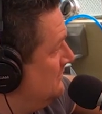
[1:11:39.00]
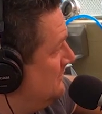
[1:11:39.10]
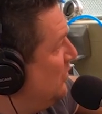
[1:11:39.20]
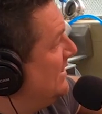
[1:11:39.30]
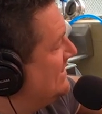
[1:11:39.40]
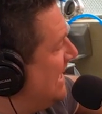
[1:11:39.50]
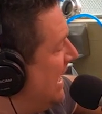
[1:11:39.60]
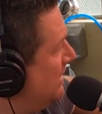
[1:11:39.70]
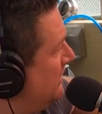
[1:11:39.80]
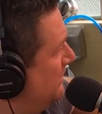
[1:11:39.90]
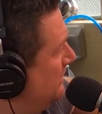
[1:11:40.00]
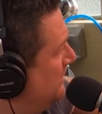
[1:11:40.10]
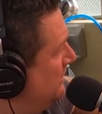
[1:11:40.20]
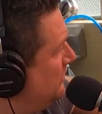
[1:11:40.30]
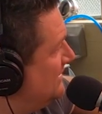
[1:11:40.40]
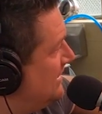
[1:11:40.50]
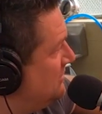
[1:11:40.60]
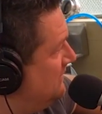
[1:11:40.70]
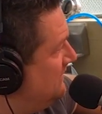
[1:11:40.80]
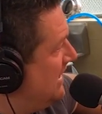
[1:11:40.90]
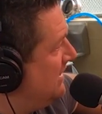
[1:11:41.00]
what is that? What is etouffee?